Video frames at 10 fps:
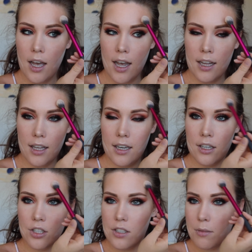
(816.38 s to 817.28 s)

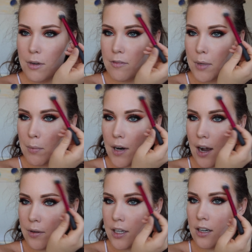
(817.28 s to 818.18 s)
highlighting just above my
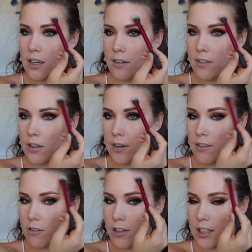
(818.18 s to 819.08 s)
brow here, even though I
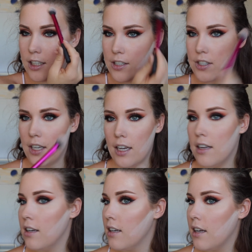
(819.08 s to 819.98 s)
have oilier
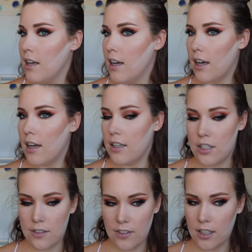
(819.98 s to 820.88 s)
skin. I
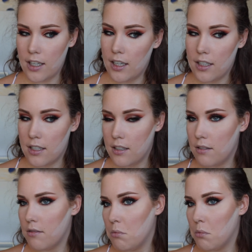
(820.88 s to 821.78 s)
just feel like
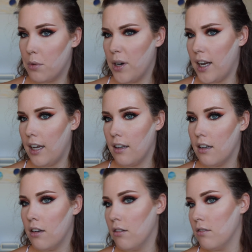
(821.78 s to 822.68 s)
it's pretty.
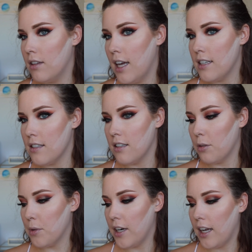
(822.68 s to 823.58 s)
Oh, that doesn't
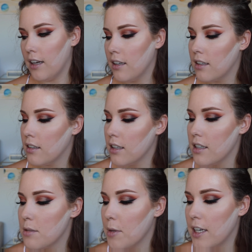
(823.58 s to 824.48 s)
look pretty.
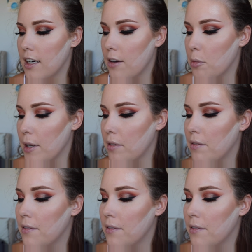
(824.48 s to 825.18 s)
Let's blend it out a bit.